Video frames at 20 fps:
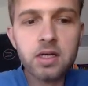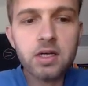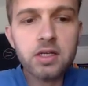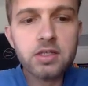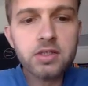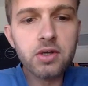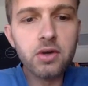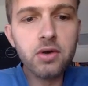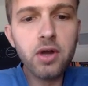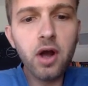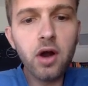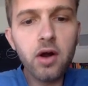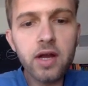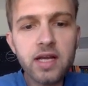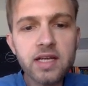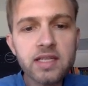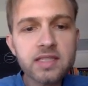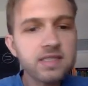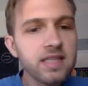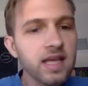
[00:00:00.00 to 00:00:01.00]
So
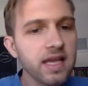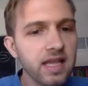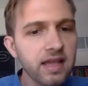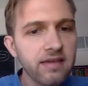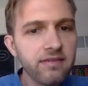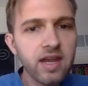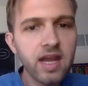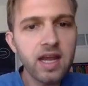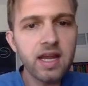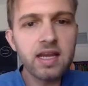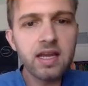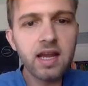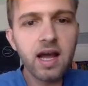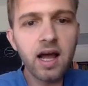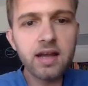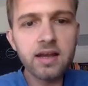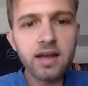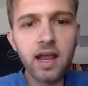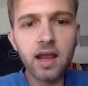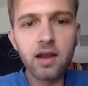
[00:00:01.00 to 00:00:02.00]
notice that given any
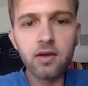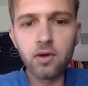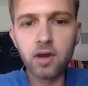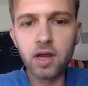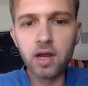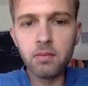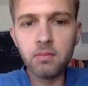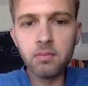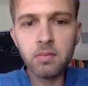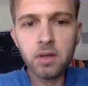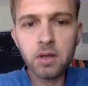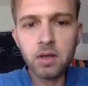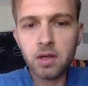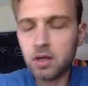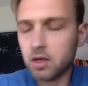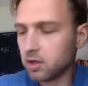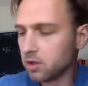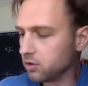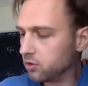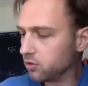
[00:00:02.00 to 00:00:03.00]
knot diagram,
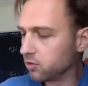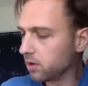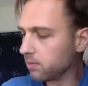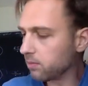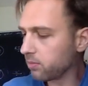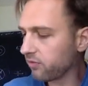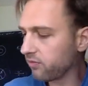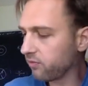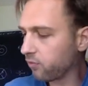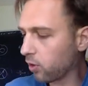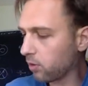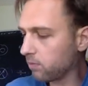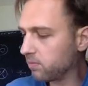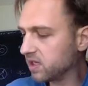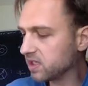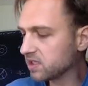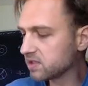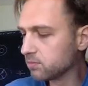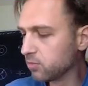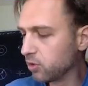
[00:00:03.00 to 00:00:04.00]
you can perform
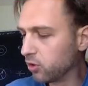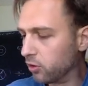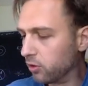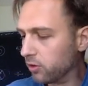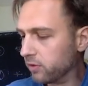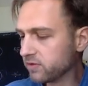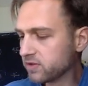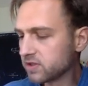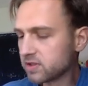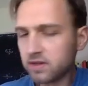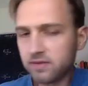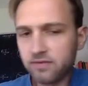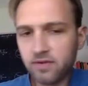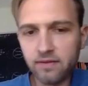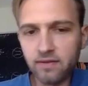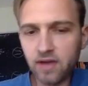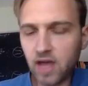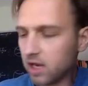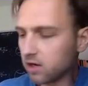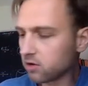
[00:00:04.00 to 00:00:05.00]
these moves. If
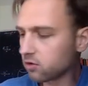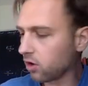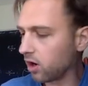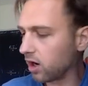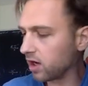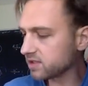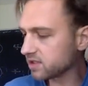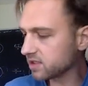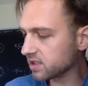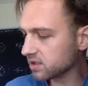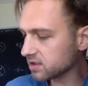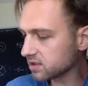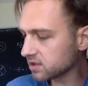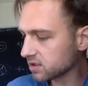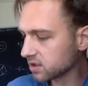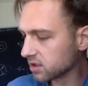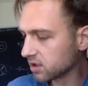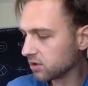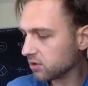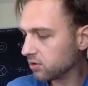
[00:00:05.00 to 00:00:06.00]
you have n
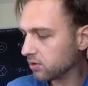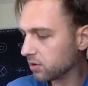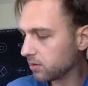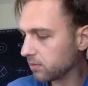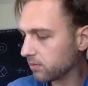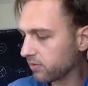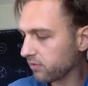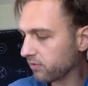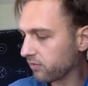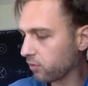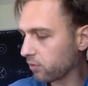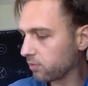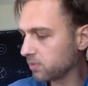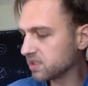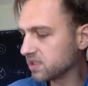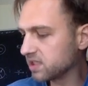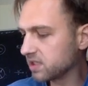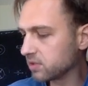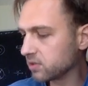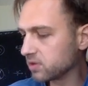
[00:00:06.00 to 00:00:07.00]
crossings, you can perform a
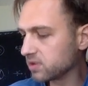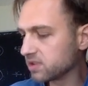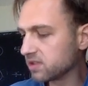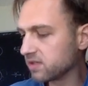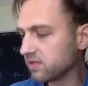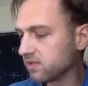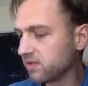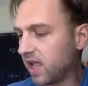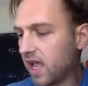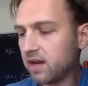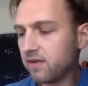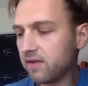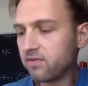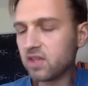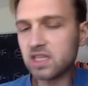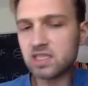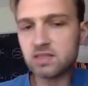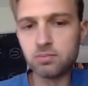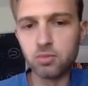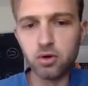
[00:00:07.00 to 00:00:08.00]
sequence of n of
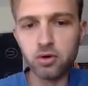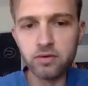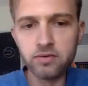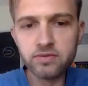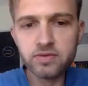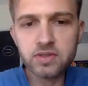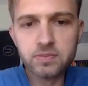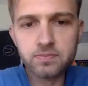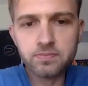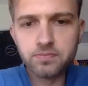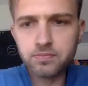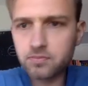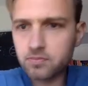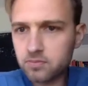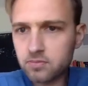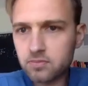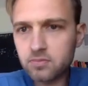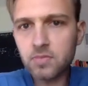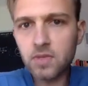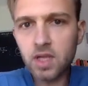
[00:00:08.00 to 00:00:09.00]
these moves,
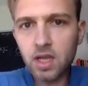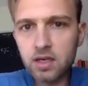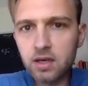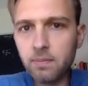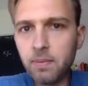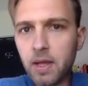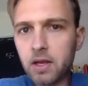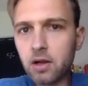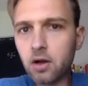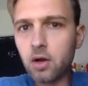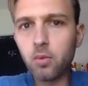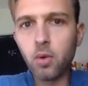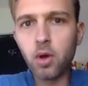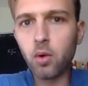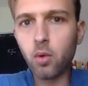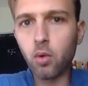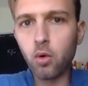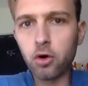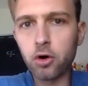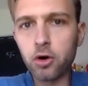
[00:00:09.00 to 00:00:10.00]
depending on
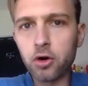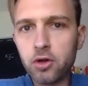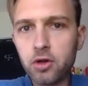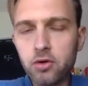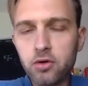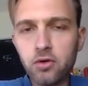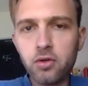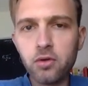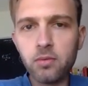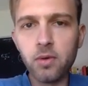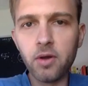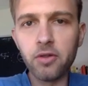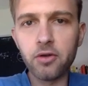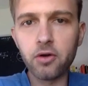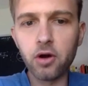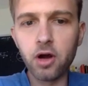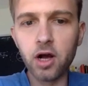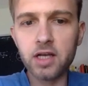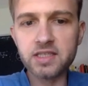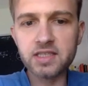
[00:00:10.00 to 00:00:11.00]
what order you do them on the
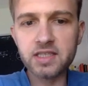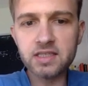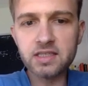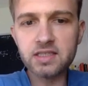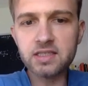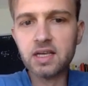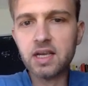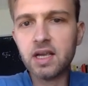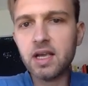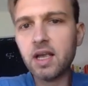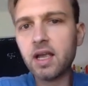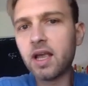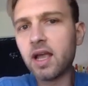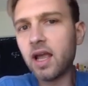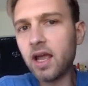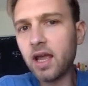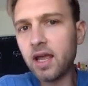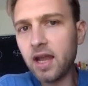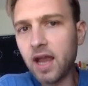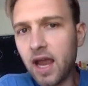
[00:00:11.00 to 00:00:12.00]
crossings.
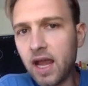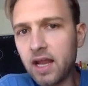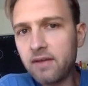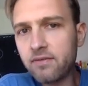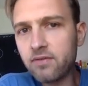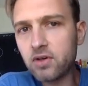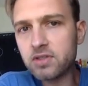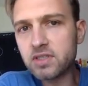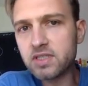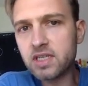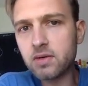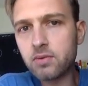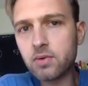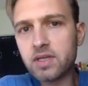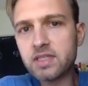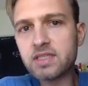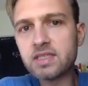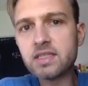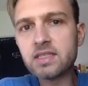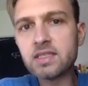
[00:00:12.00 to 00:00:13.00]
And any of those
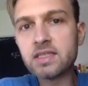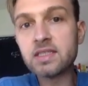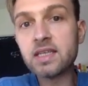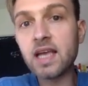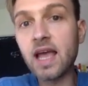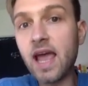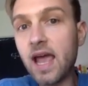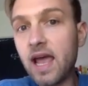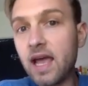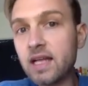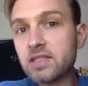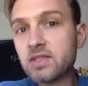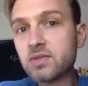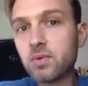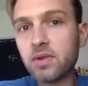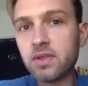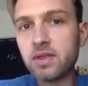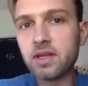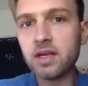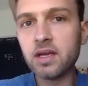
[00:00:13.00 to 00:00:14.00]
sequences ends
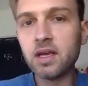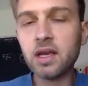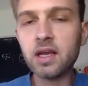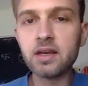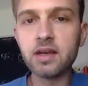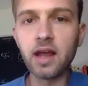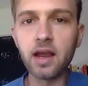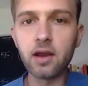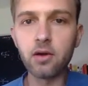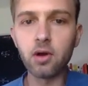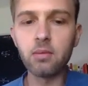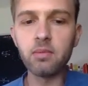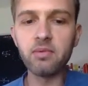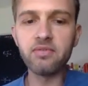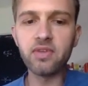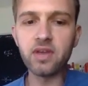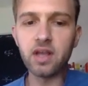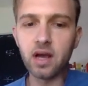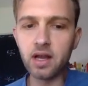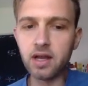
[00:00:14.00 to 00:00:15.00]
with a diagram
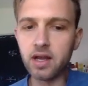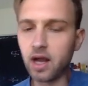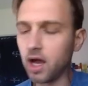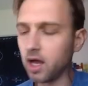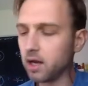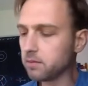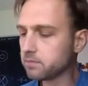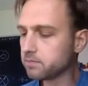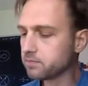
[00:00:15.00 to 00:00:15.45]
of the unknot.